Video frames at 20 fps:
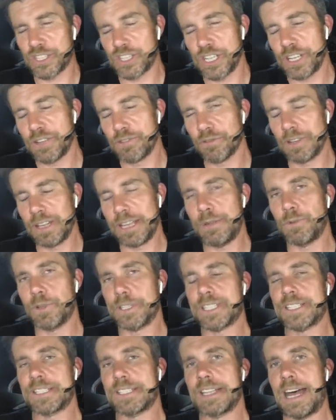generally
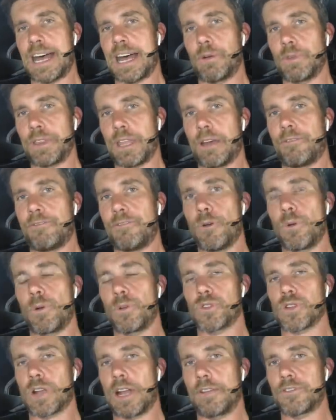would start with our
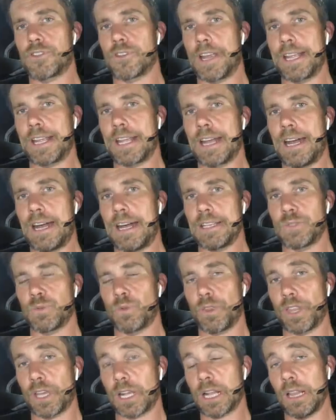four-wheel drive drag cars
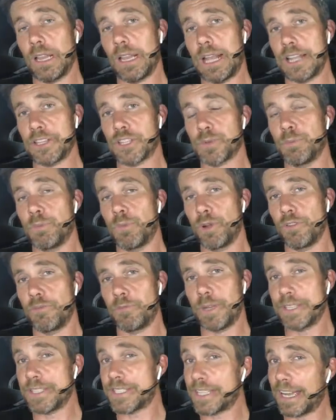with the clutch
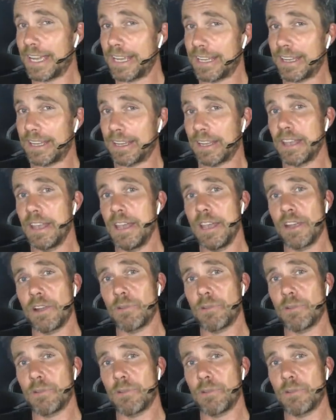movement taking